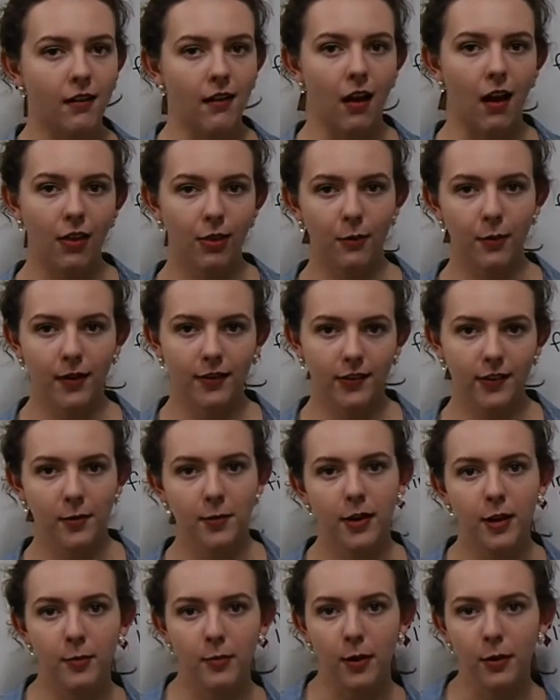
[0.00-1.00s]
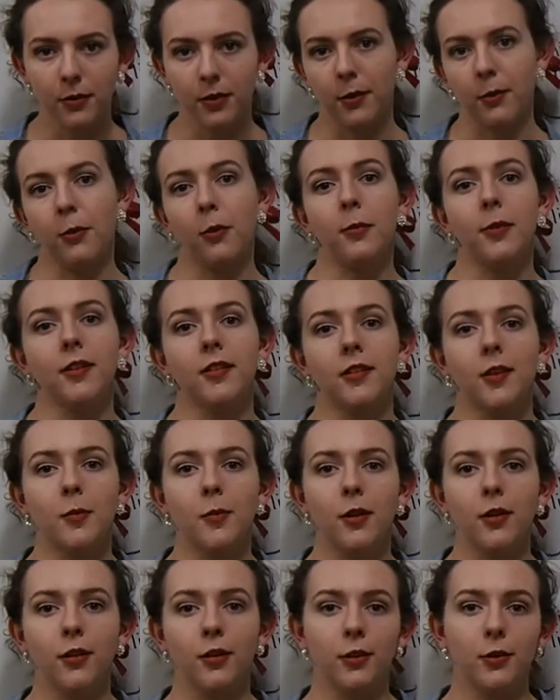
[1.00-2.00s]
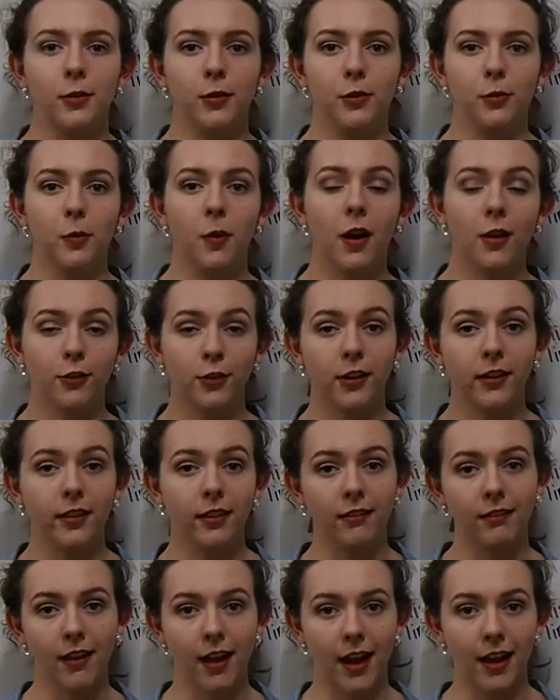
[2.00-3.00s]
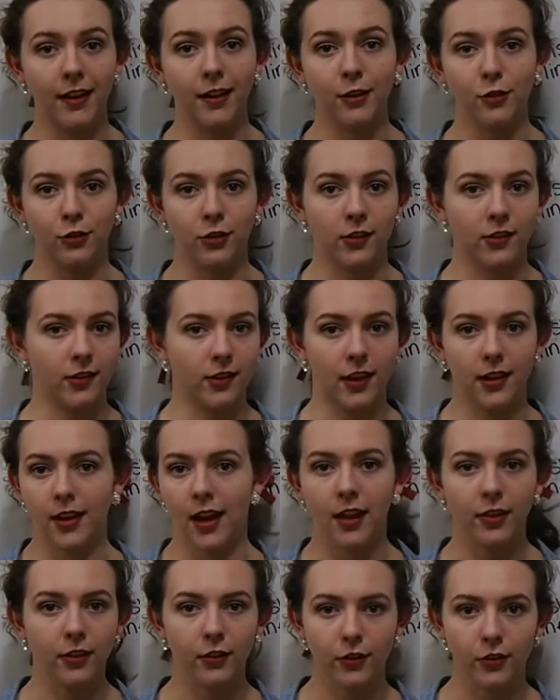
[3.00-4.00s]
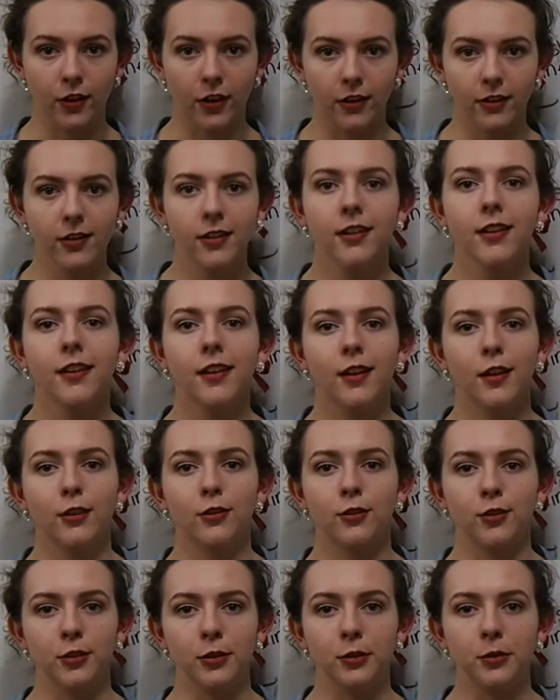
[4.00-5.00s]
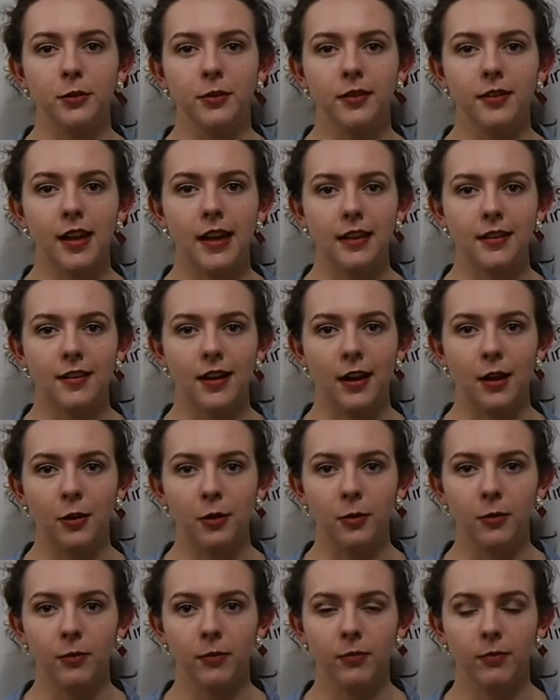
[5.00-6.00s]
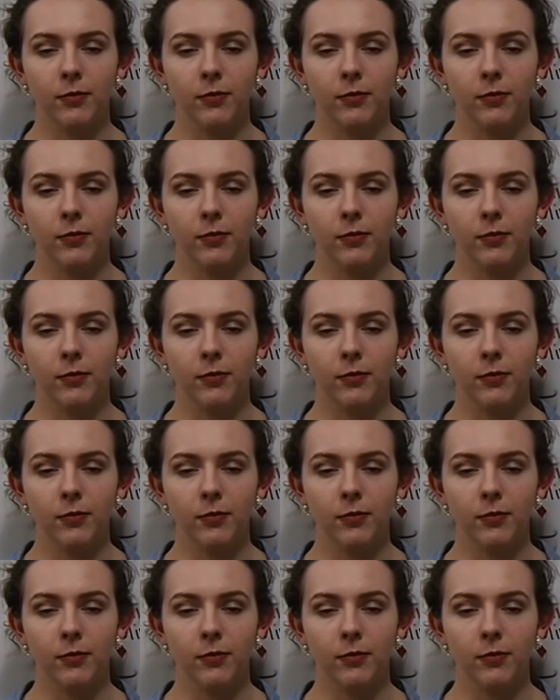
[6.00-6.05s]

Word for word: On the race committee boat, there will be someone who is watching the line, just like at the start, to take down